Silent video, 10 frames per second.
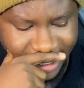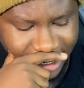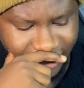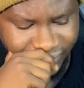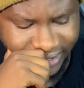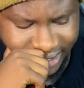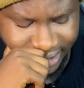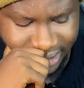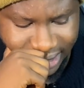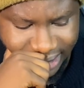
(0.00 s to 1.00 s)
N F
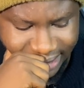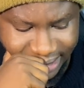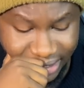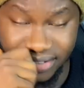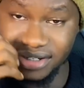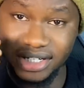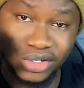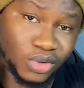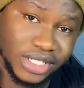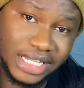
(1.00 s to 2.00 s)
T. Now I don't really
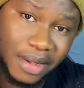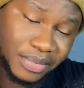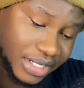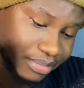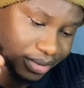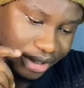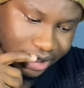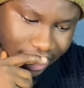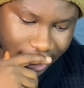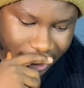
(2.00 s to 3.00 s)
know what is happening,
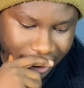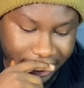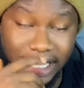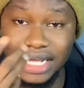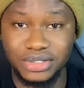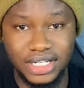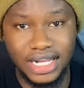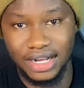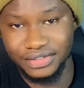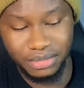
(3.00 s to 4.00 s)
but uh, I actually
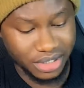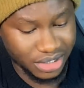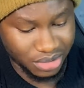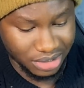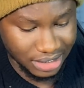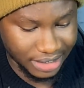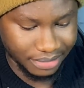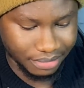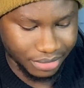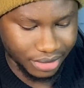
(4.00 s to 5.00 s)
have the money to claim.